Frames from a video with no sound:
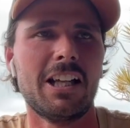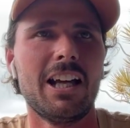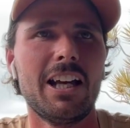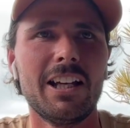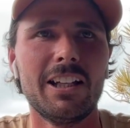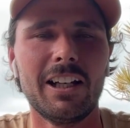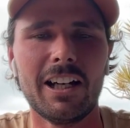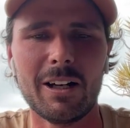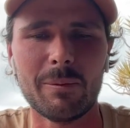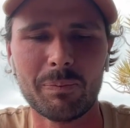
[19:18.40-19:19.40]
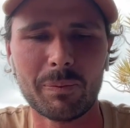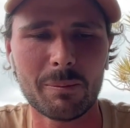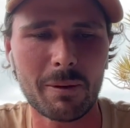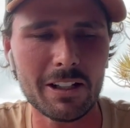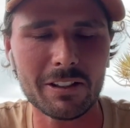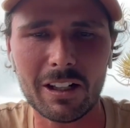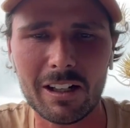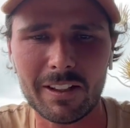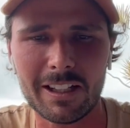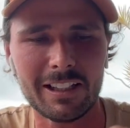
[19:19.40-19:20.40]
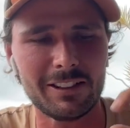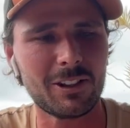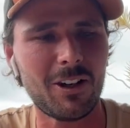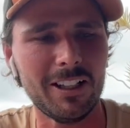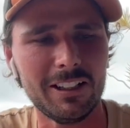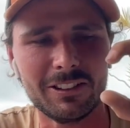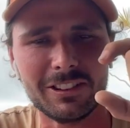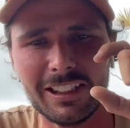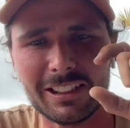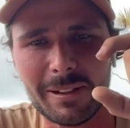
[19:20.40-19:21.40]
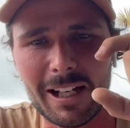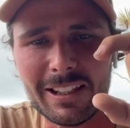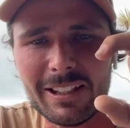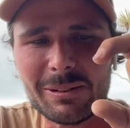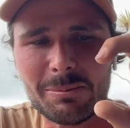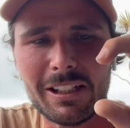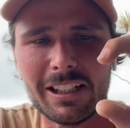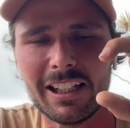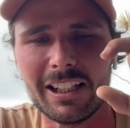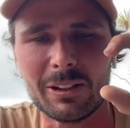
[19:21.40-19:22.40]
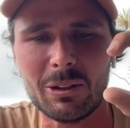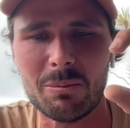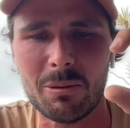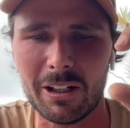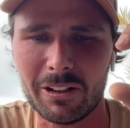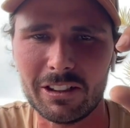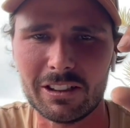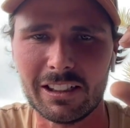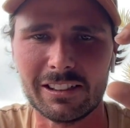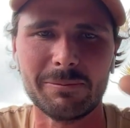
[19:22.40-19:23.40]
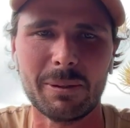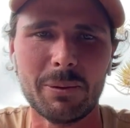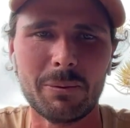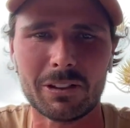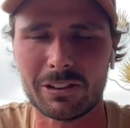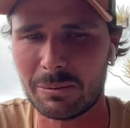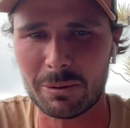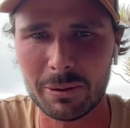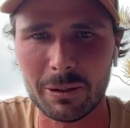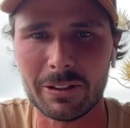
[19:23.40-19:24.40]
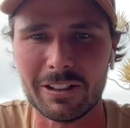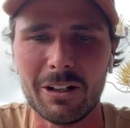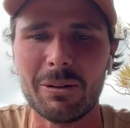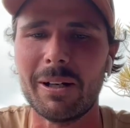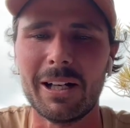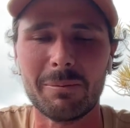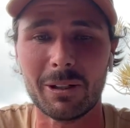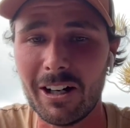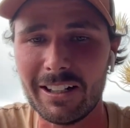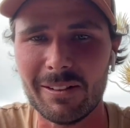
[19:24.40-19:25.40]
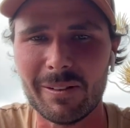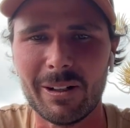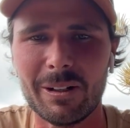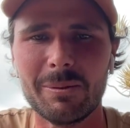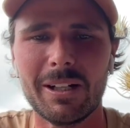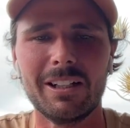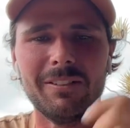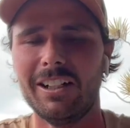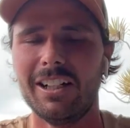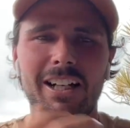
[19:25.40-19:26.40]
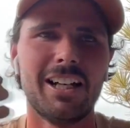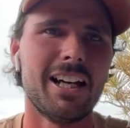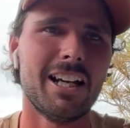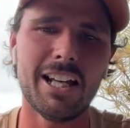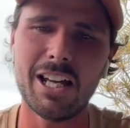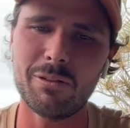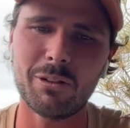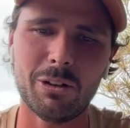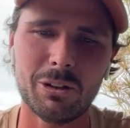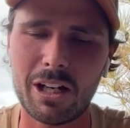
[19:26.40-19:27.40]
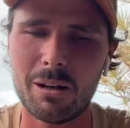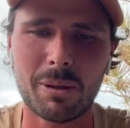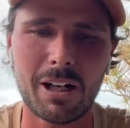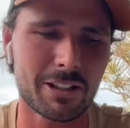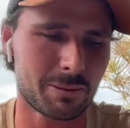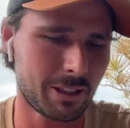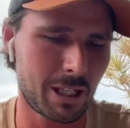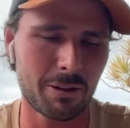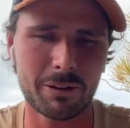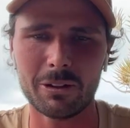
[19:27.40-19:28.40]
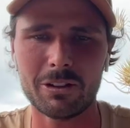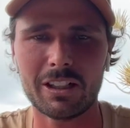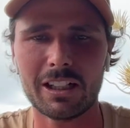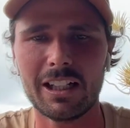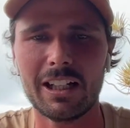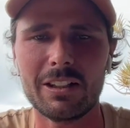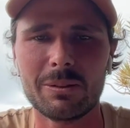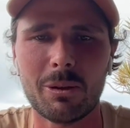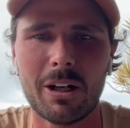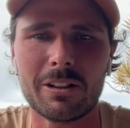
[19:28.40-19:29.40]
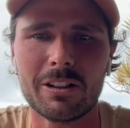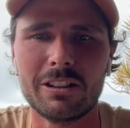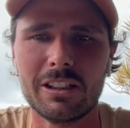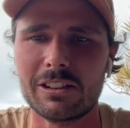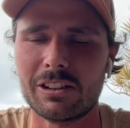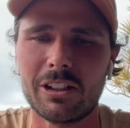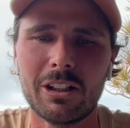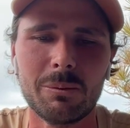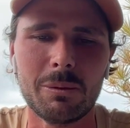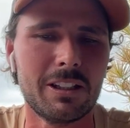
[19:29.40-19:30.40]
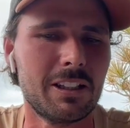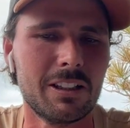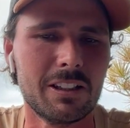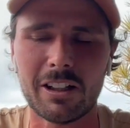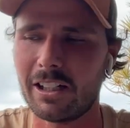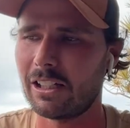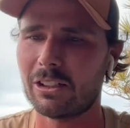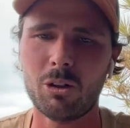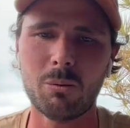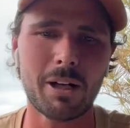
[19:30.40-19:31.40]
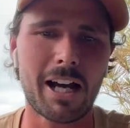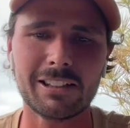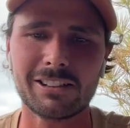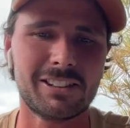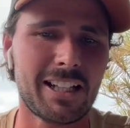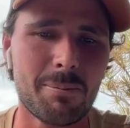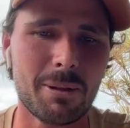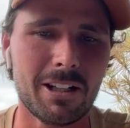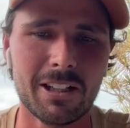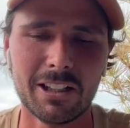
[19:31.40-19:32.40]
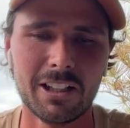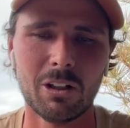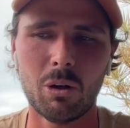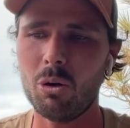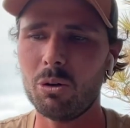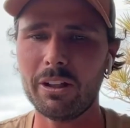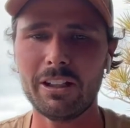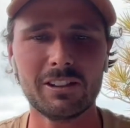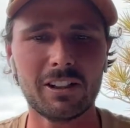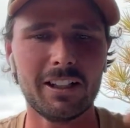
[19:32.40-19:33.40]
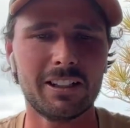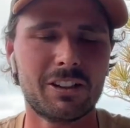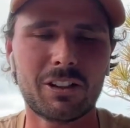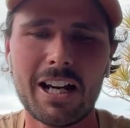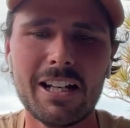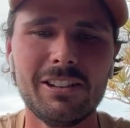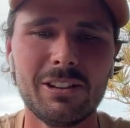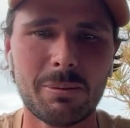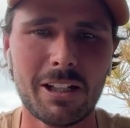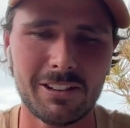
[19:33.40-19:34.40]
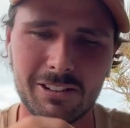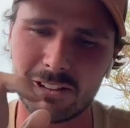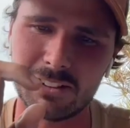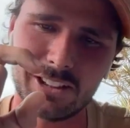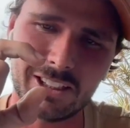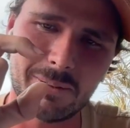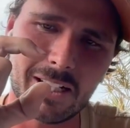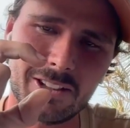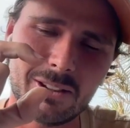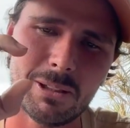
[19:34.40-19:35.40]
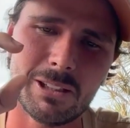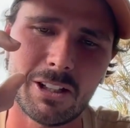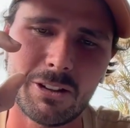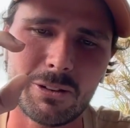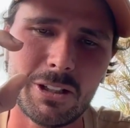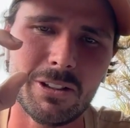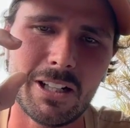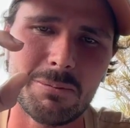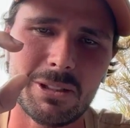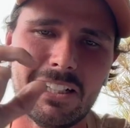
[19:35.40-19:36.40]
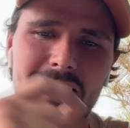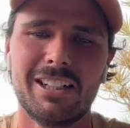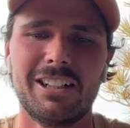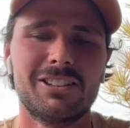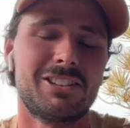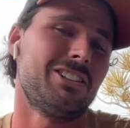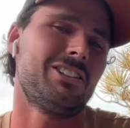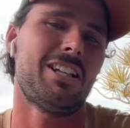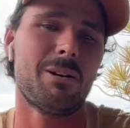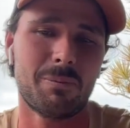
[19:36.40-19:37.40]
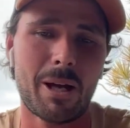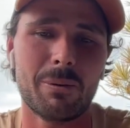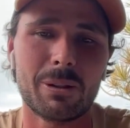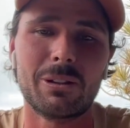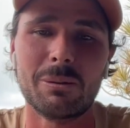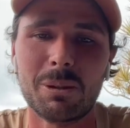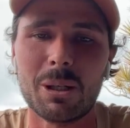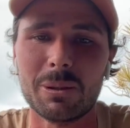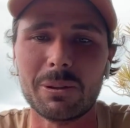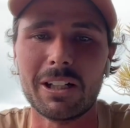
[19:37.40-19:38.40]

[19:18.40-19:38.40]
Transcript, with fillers: And um, the Major Craft had these tiny little jigs about this big, and they called micro jigs. People watching this probably already know about it, but I'd never known about them. And everyone who come past were coming through and checking out these micro jigs and telling me that like they caught bat, snapper, all these like crazy species on a jig about this big, like three gram jig. And I was just that, that really did blow me